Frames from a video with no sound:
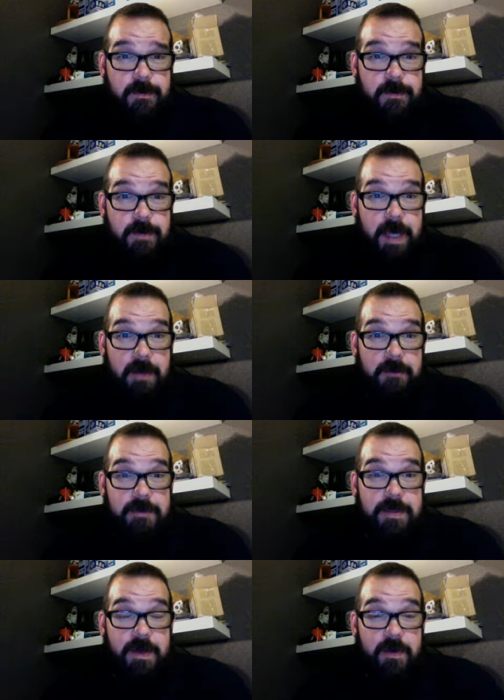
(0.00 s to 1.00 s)
yeah,
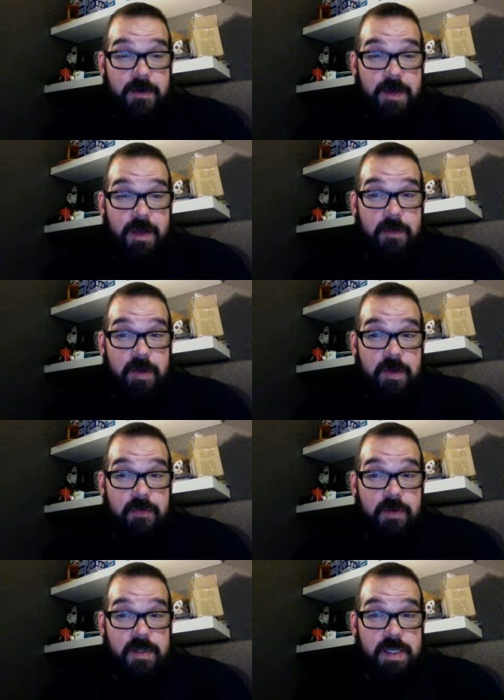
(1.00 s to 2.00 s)
so I'm looking
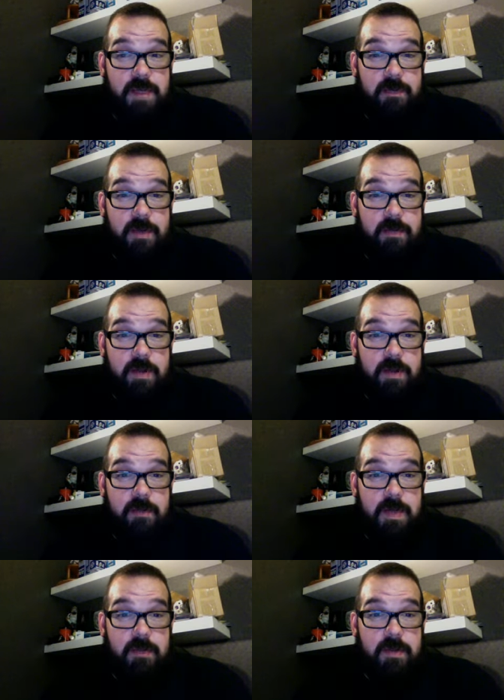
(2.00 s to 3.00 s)
forward to seeing people,
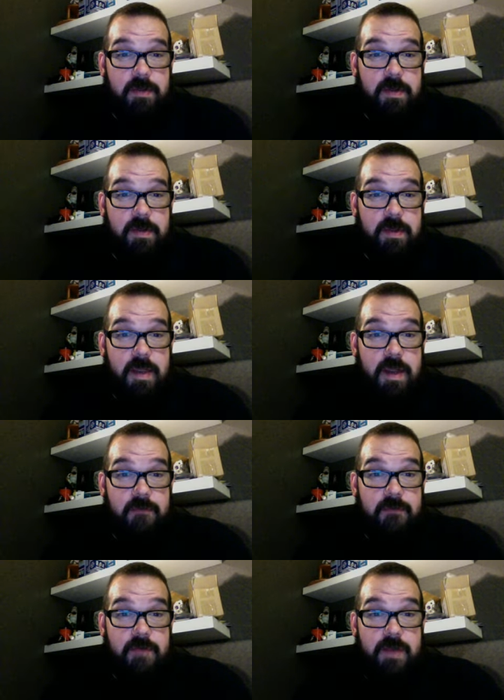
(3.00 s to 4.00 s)
meeting people that I've
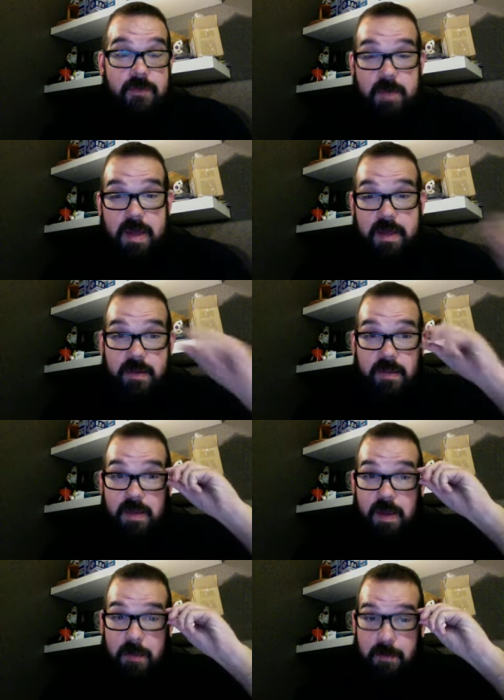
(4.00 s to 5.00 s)
never met, and
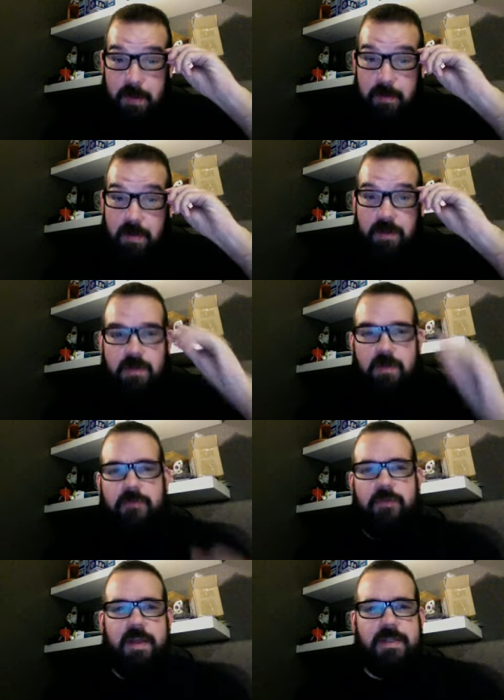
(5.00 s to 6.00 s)
seeing people, old
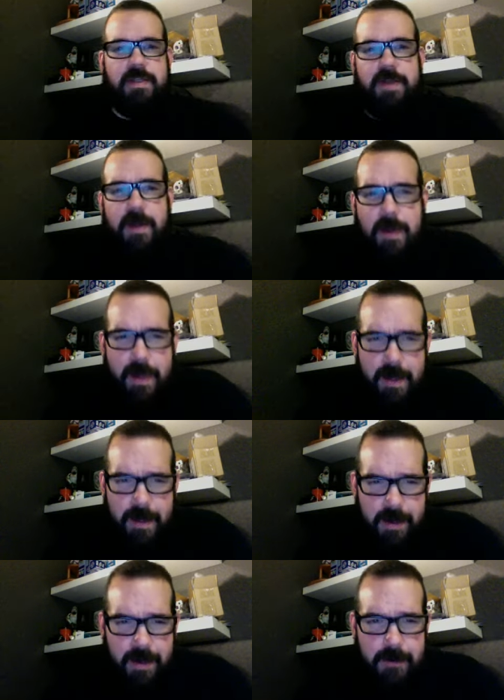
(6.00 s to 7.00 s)
friends.
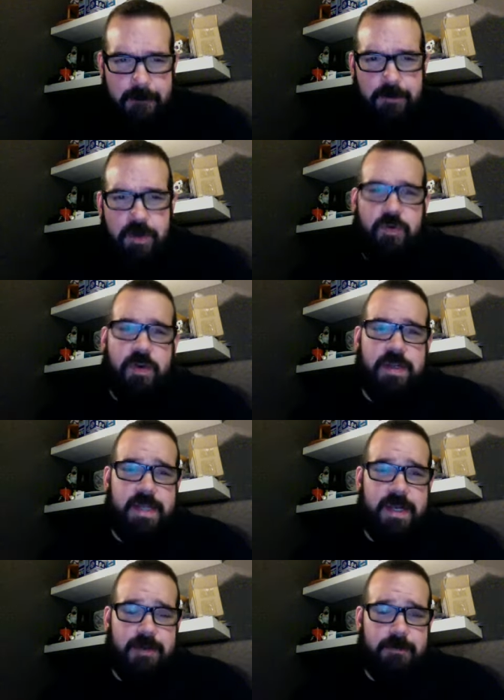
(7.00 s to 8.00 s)
Um, look forward to
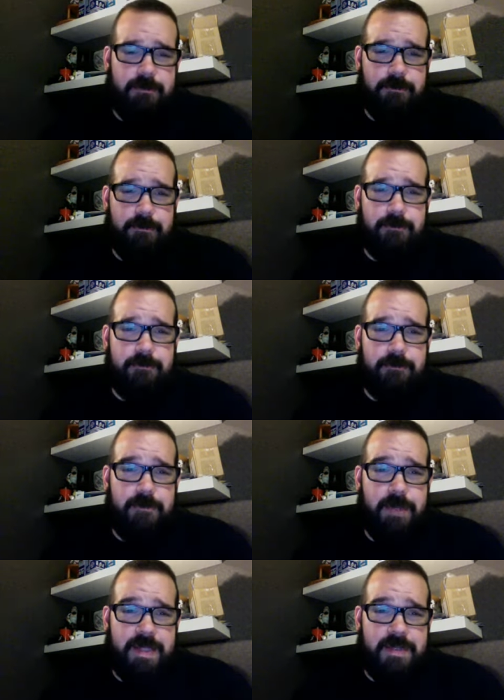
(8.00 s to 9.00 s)
seeing
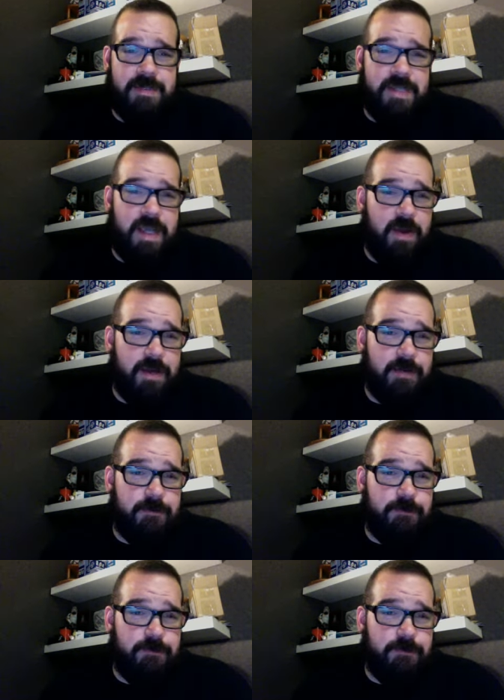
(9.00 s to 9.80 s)
less of Sarah,